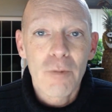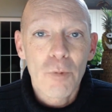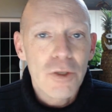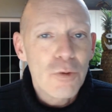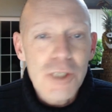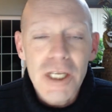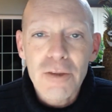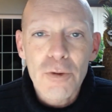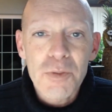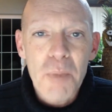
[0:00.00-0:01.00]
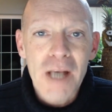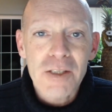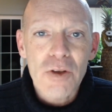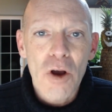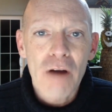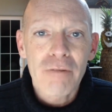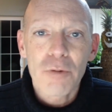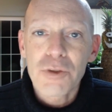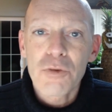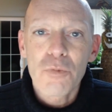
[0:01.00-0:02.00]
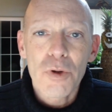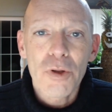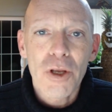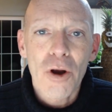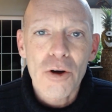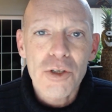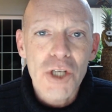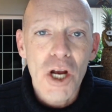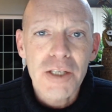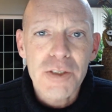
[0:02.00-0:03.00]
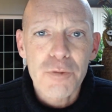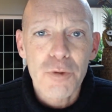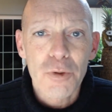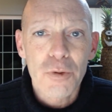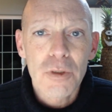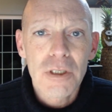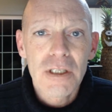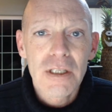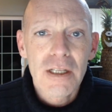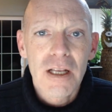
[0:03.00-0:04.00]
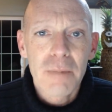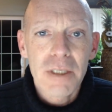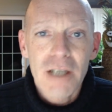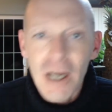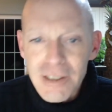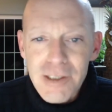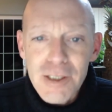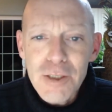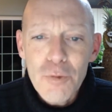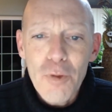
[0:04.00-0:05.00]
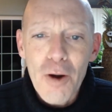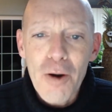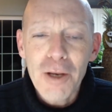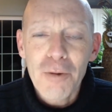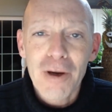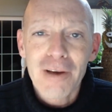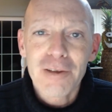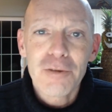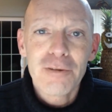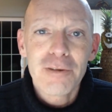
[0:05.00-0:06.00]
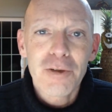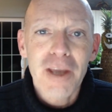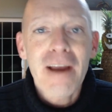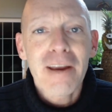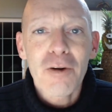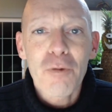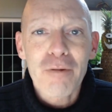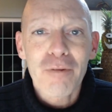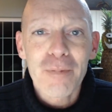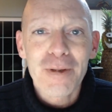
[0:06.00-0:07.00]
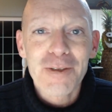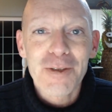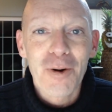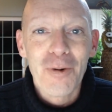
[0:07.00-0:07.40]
And when you take those masks off, what you really are shines through. I mean, I see you there anyway. You you can't get away from me.